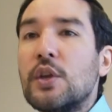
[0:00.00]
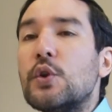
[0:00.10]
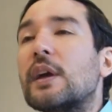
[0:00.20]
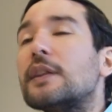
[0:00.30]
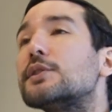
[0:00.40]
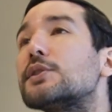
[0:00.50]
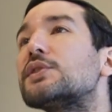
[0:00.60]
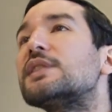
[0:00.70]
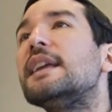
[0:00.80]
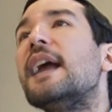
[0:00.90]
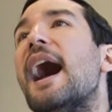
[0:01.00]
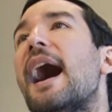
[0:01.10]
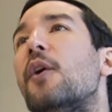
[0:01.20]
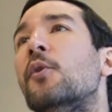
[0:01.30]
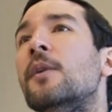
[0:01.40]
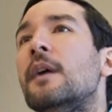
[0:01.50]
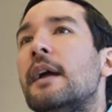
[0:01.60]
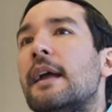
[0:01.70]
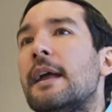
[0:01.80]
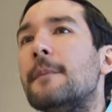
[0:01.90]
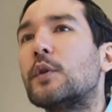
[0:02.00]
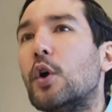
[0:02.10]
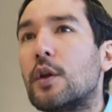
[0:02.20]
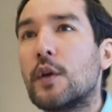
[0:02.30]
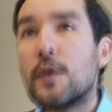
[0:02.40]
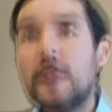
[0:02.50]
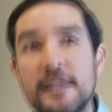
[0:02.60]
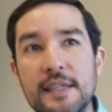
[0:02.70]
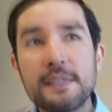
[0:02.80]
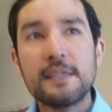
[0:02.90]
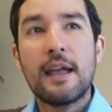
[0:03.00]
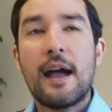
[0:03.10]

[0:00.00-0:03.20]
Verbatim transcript: You can also see how, um, although this is